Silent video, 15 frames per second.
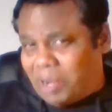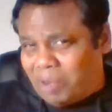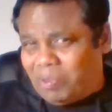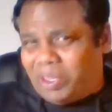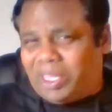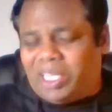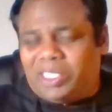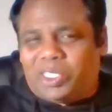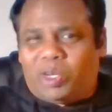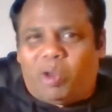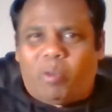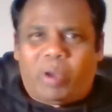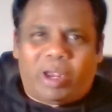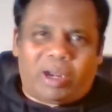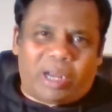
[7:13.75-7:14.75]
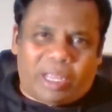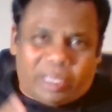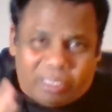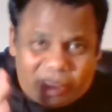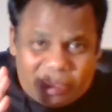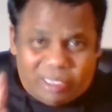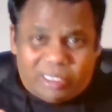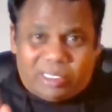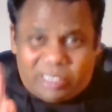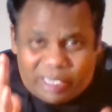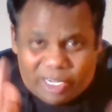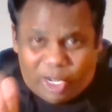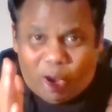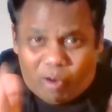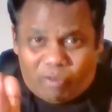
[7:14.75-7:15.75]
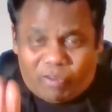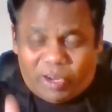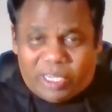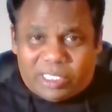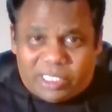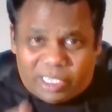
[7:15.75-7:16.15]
And with us, we are like this in your face.